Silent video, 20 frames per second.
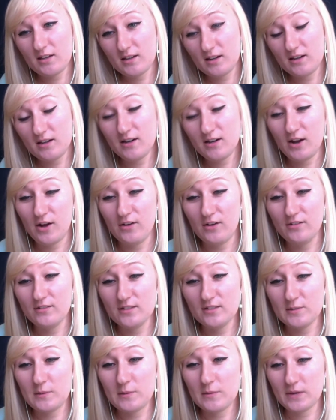I don't know.
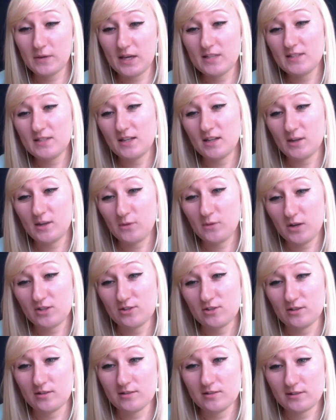These people can't send in
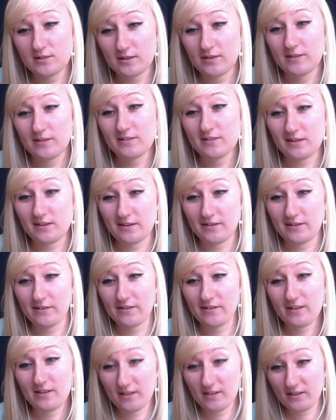questions. Can they send in
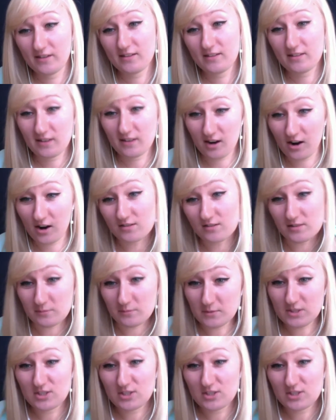their art submissions?